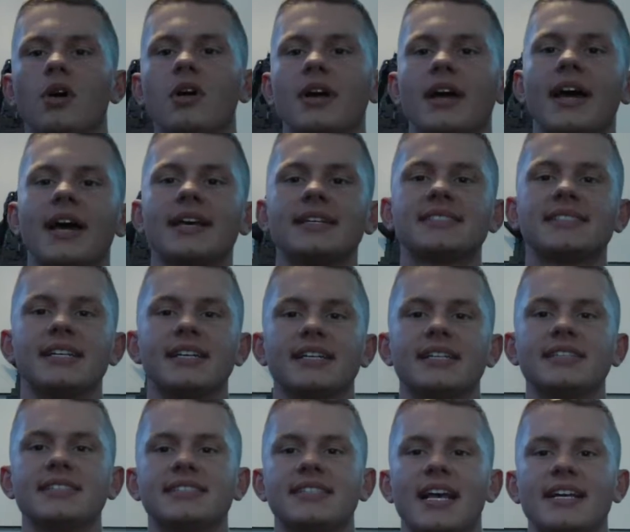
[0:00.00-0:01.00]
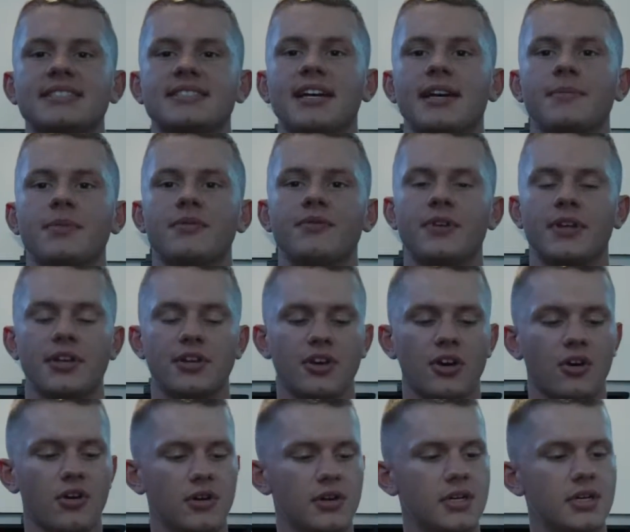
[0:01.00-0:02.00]
Well guys, it is that type of
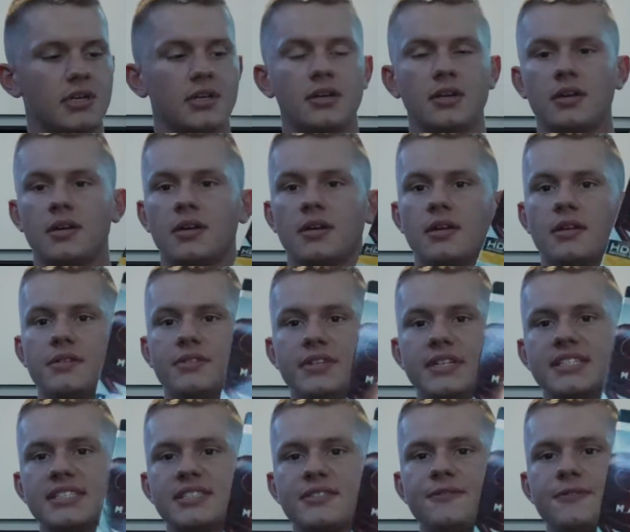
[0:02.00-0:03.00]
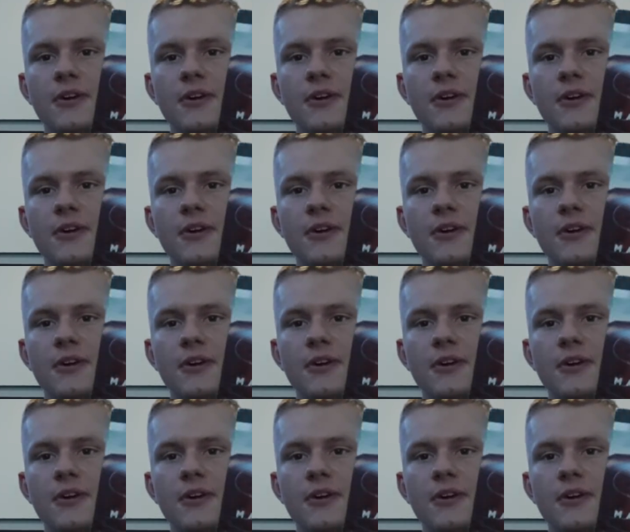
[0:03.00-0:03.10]
video. This